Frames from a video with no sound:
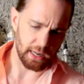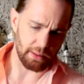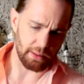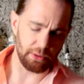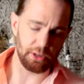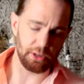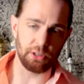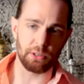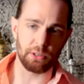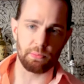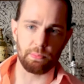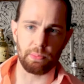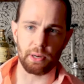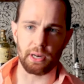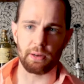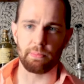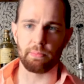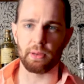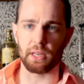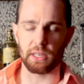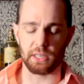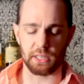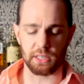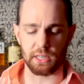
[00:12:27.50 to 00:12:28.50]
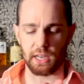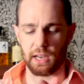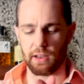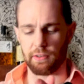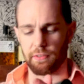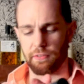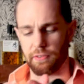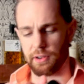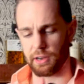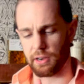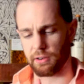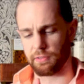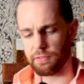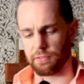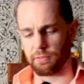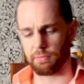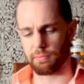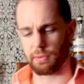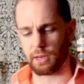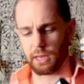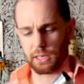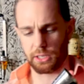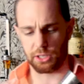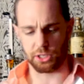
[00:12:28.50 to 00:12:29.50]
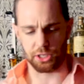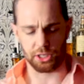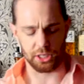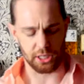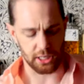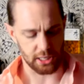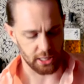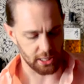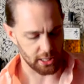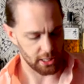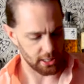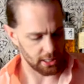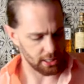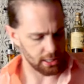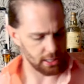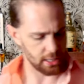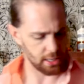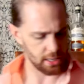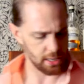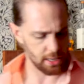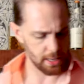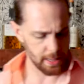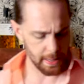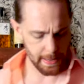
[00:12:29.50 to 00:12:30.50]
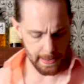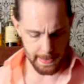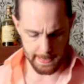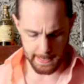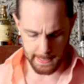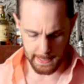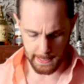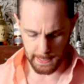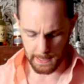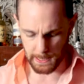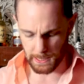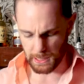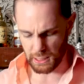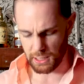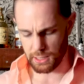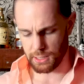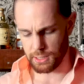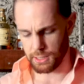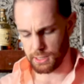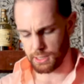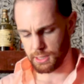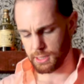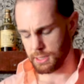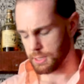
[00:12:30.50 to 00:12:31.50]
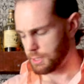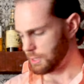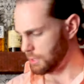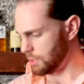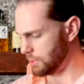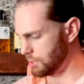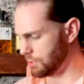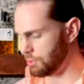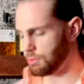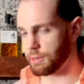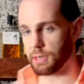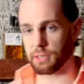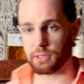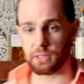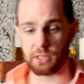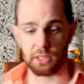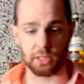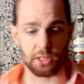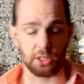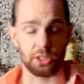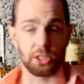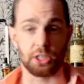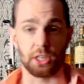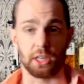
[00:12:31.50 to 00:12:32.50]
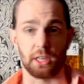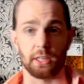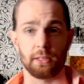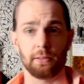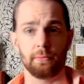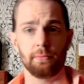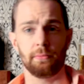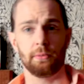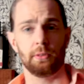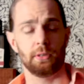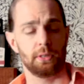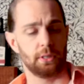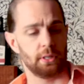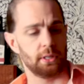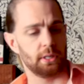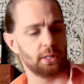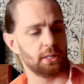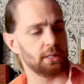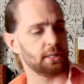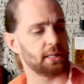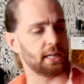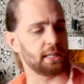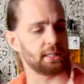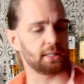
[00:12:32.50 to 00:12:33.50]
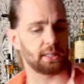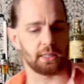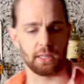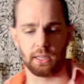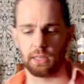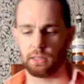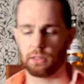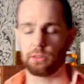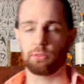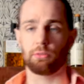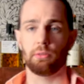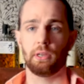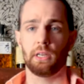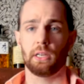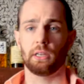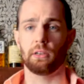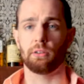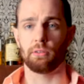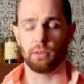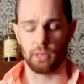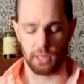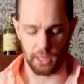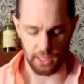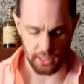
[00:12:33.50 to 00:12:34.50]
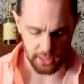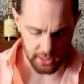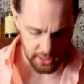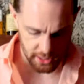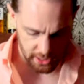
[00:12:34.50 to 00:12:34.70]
gonna use Bombay Sapphire for my gin. 2 ounces of gin. That's it. 3 ingredients